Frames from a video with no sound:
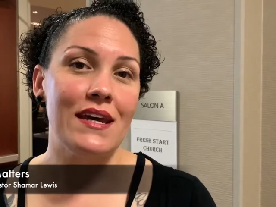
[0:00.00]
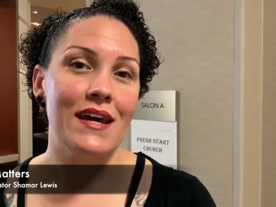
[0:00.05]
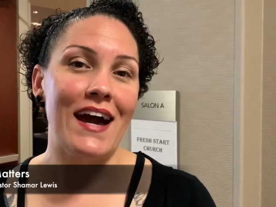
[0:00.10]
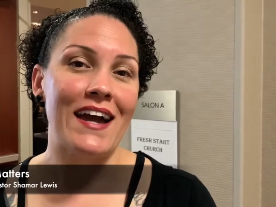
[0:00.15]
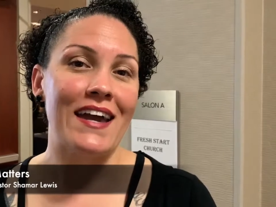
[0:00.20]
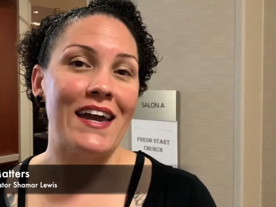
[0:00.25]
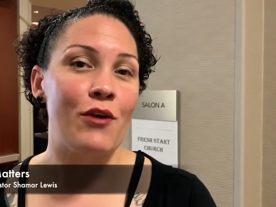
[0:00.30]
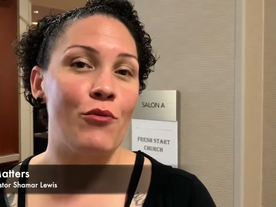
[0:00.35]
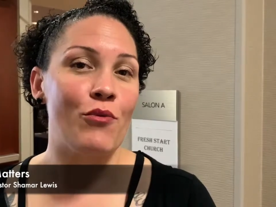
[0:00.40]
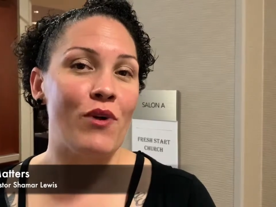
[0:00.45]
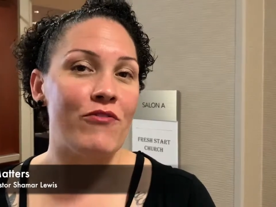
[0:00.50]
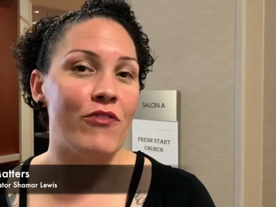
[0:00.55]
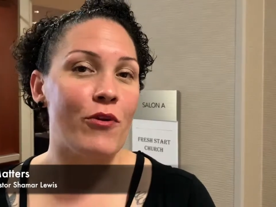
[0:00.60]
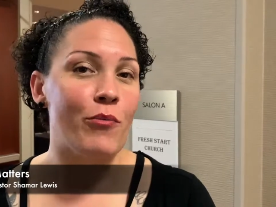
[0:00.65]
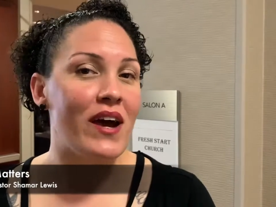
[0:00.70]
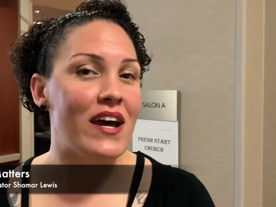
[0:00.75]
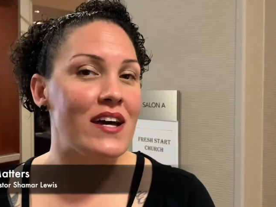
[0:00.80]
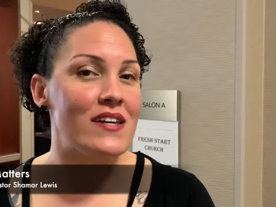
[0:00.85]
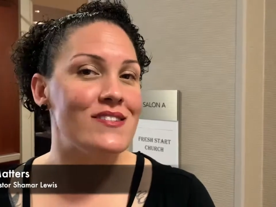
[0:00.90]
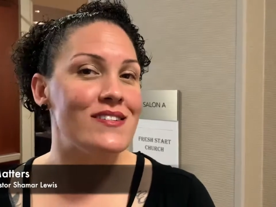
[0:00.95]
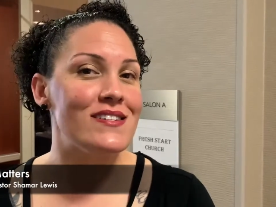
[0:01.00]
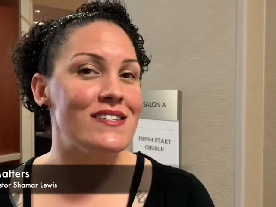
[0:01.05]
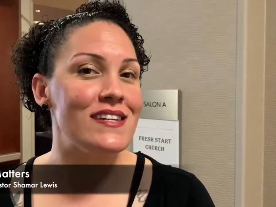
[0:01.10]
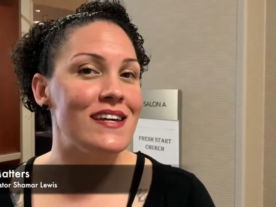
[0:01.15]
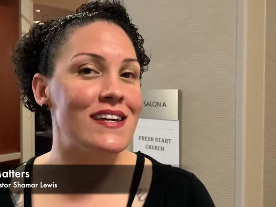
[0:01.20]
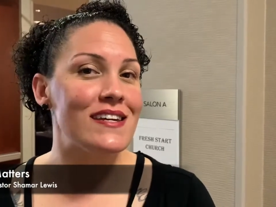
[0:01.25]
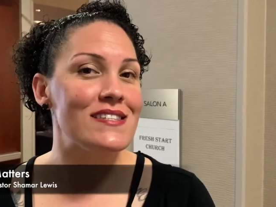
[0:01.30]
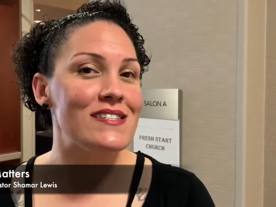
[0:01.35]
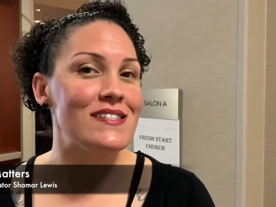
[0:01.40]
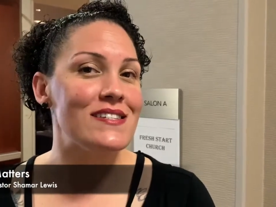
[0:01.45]
I can't wait for Pastor's
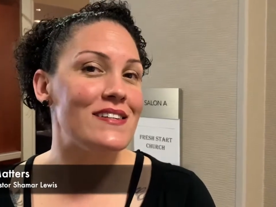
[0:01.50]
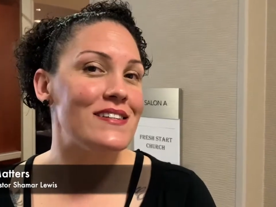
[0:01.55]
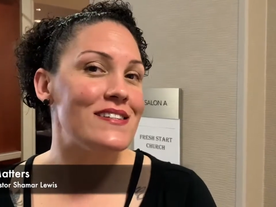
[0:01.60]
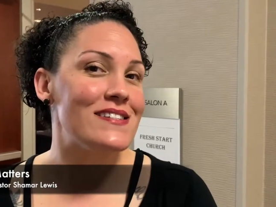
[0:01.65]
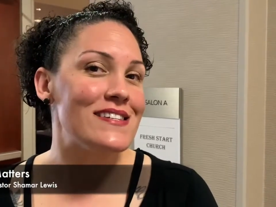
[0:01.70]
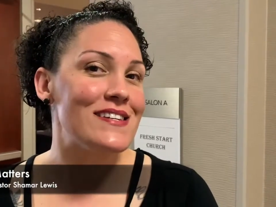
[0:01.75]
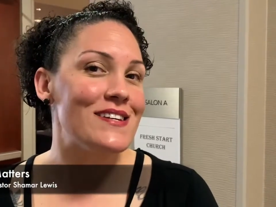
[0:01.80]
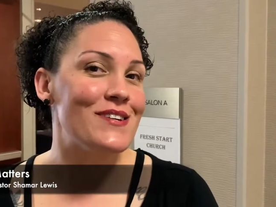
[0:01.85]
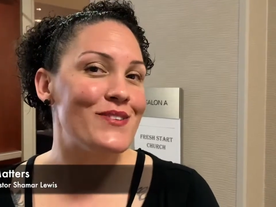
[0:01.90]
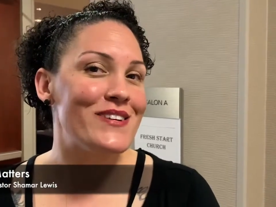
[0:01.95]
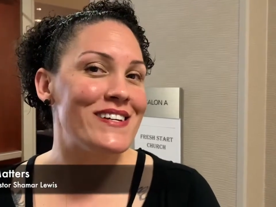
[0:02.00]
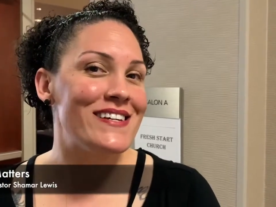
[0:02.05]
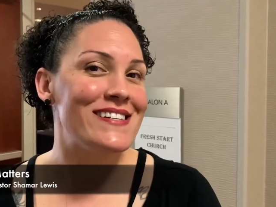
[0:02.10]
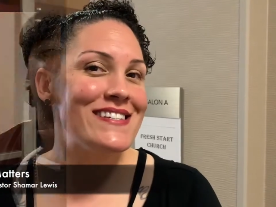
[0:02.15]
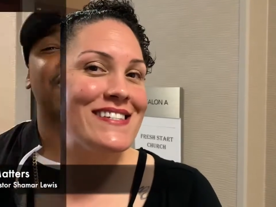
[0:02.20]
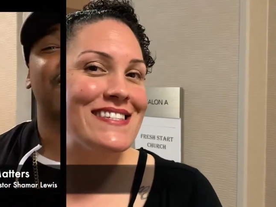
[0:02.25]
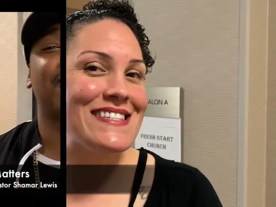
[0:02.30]
next series.